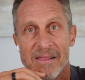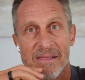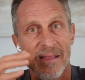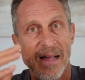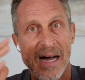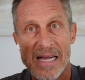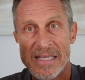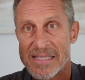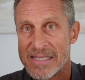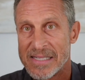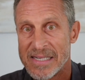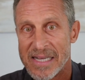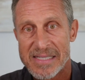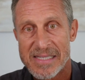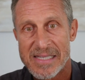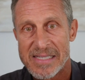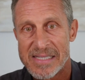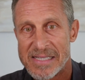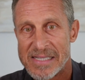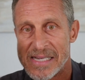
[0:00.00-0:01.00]
Lots of
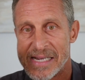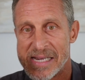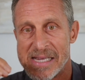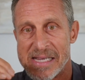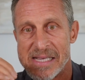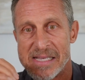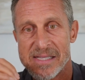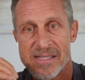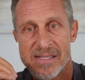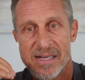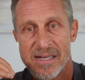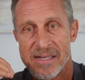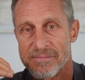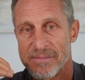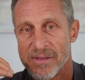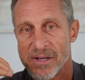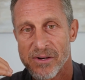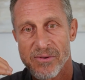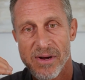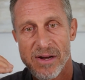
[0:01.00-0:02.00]
nuts and seeds.
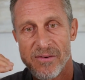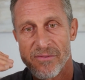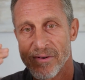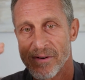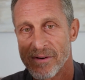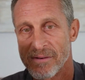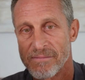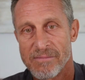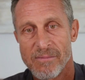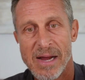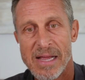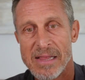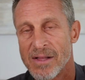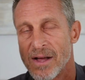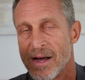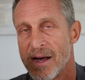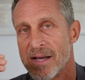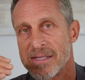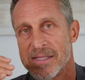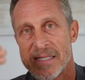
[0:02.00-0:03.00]
They're great for weight
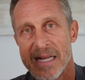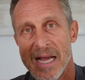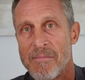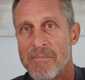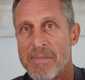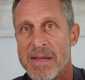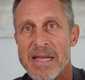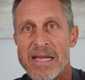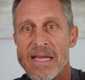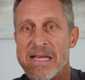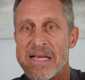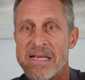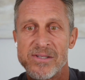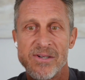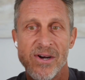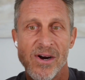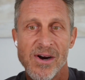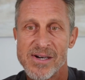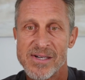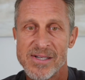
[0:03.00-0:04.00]
loss, diabetes,
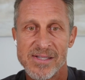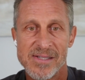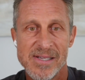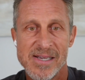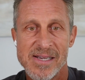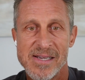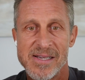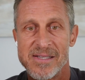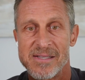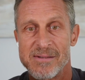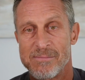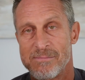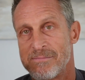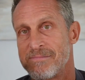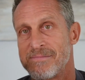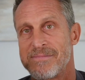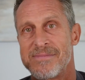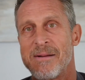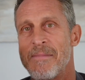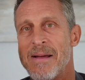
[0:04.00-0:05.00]
heart disease,
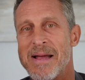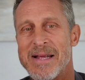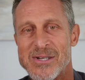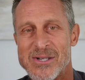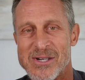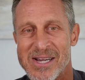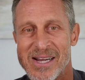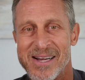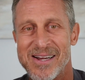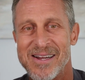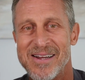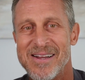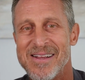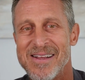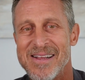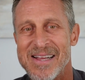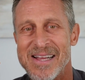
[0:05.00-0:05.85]
dementia.